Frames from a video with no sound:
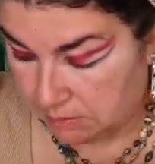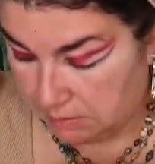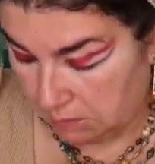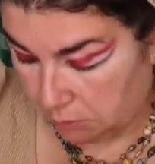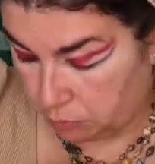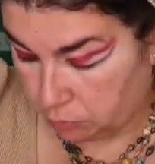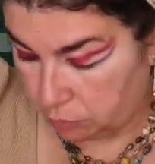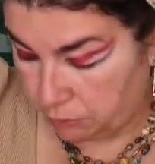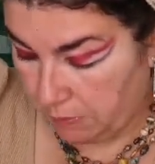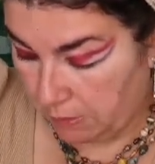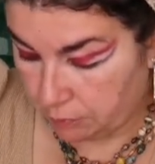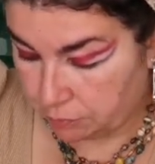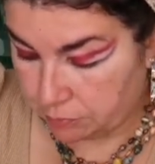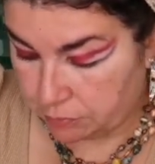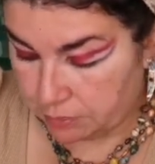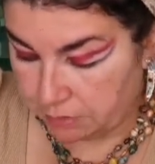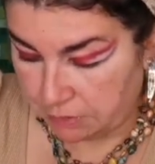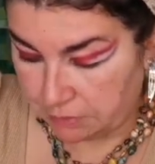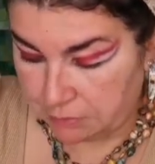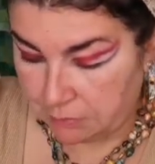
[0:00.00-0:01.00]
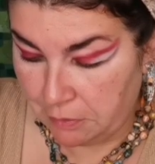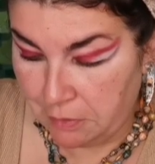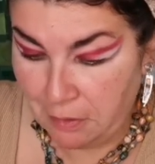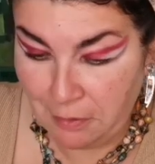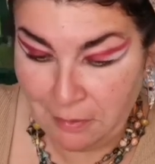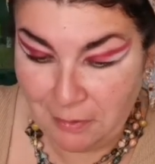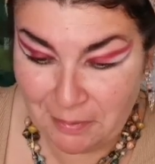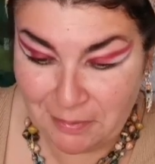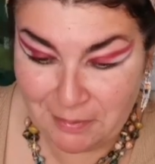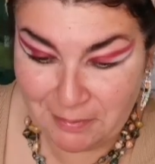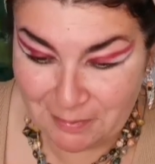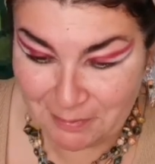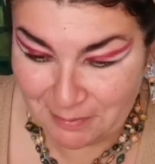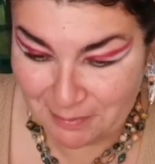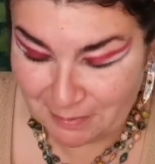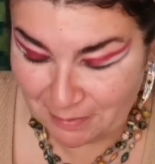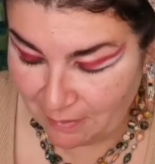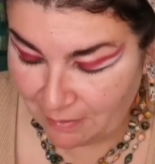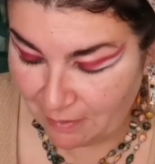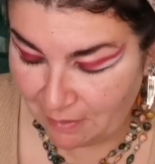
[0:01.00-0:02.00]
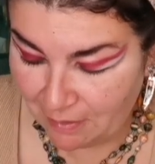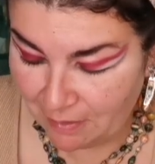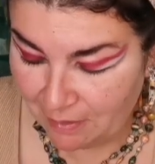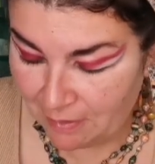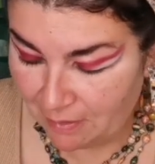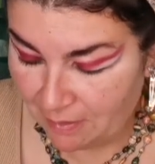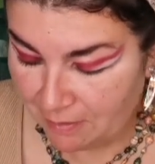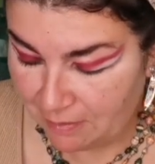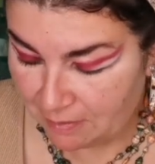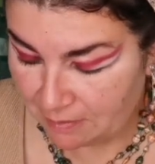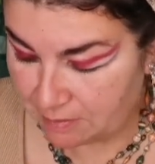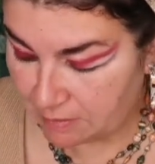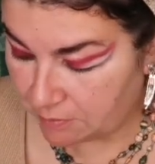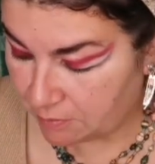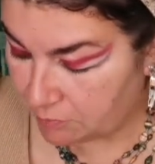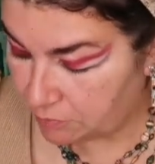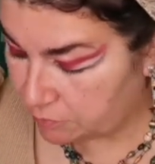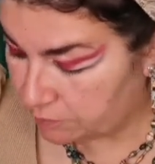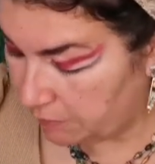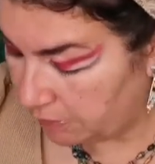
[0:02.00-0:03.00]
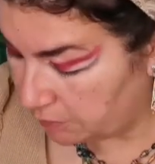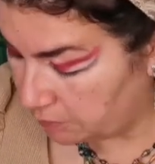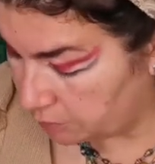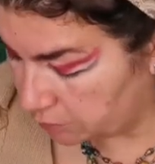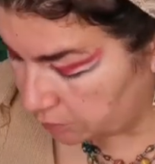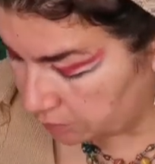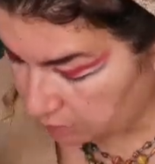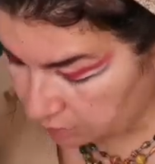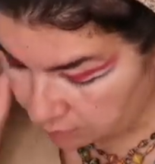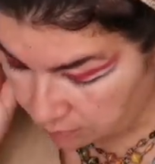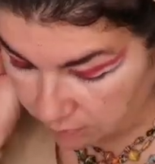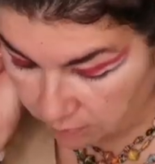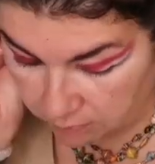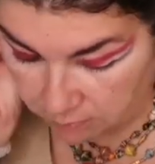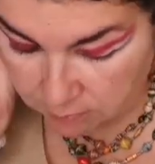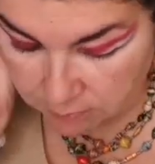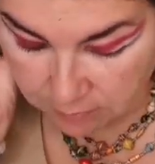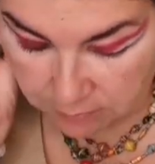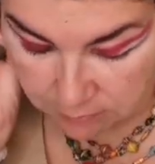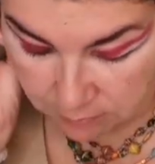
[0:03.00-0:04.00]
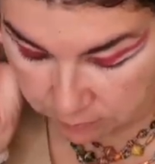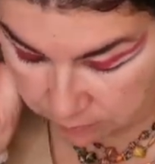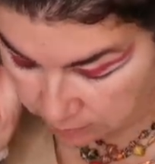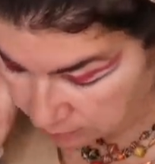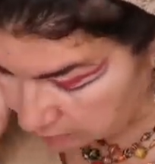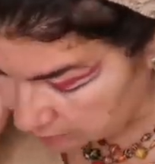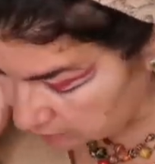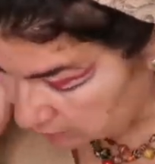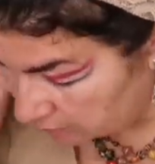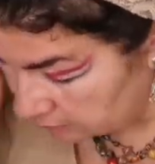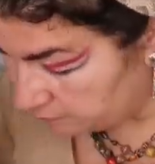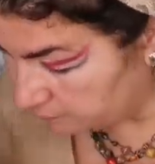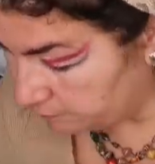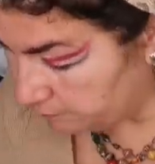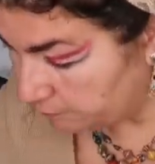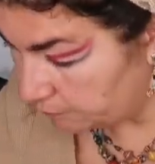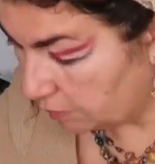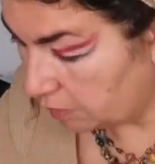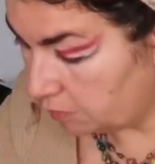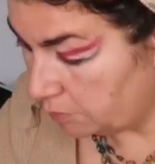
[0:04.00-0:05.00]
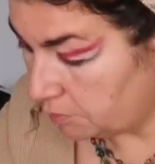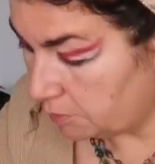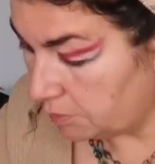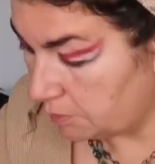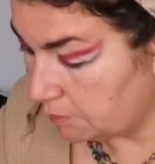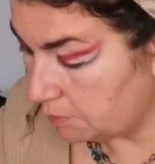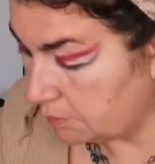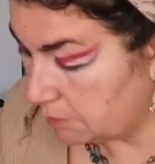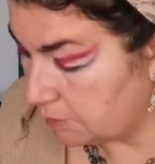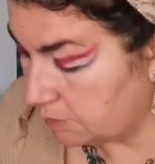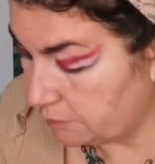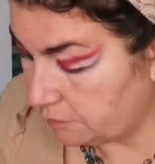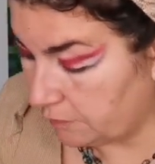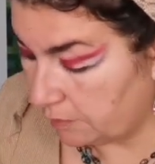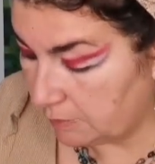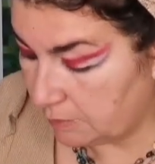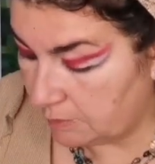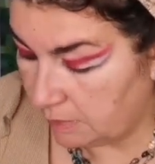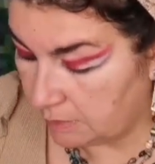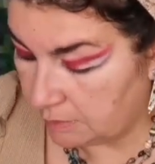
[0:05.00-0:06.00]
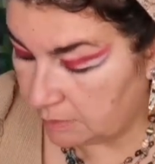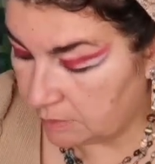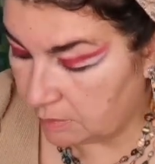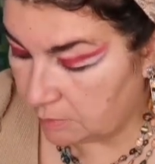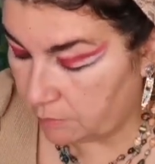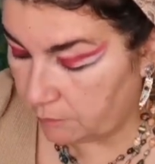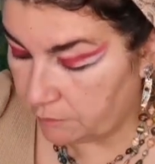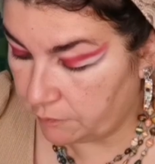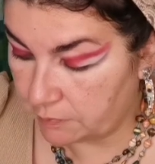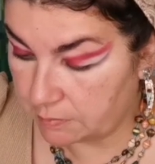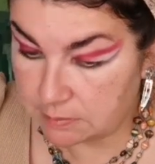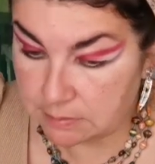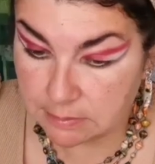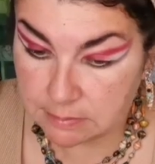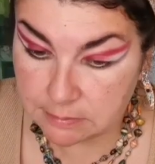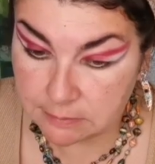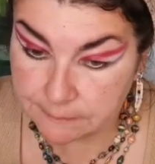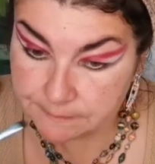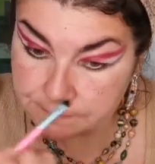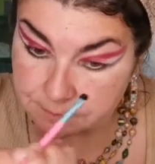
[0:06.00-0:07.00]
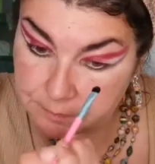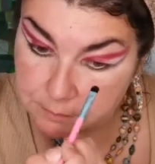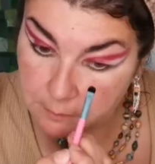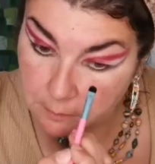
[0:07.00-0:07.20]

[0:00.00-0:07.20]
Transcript: saying goodbye to green. Saying goodbye to green. Oh, I lost the earring. That's fine. Later I will fix that.